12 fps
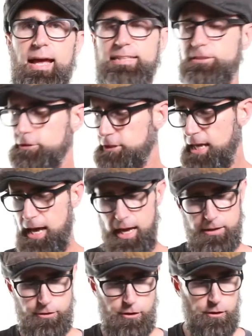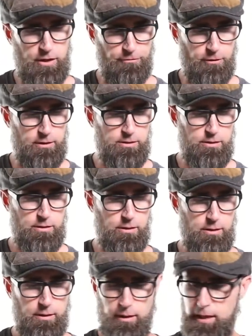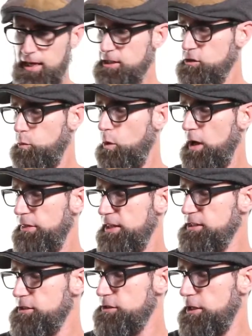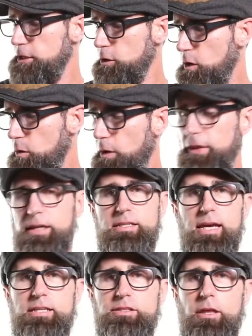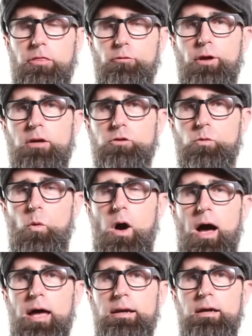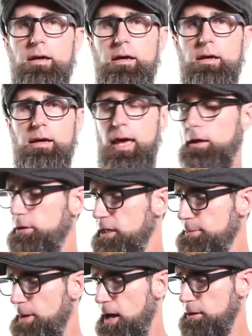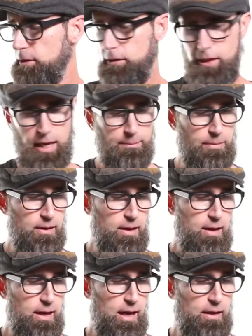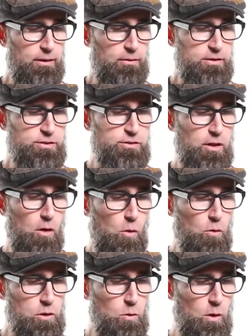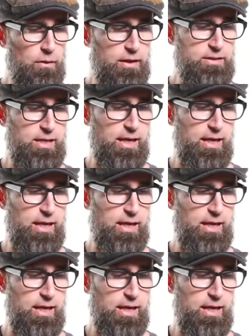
Hensel's got two different kits. One, this is the newer one that takes the 300 watt LED modeling lamp. And then this is the older one that